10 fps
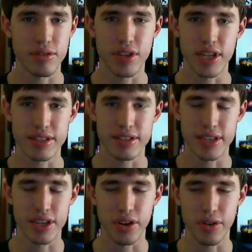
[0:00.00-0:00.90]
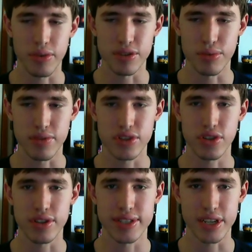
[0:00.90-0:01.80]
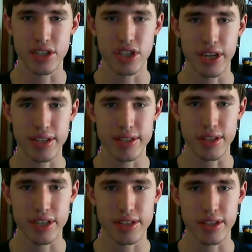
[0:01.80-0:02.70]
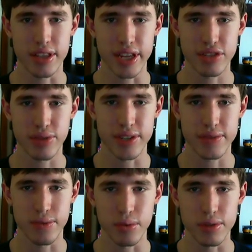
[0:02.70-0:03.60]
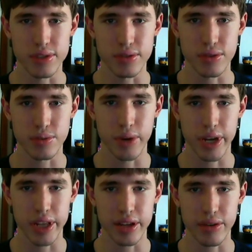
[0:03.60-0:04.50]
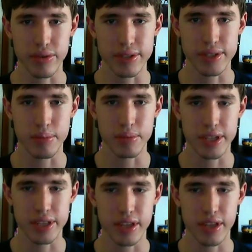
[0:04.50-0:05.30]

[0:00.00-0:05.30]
original movies don't stand a chance, unlike Transformers or Twilight or something like that.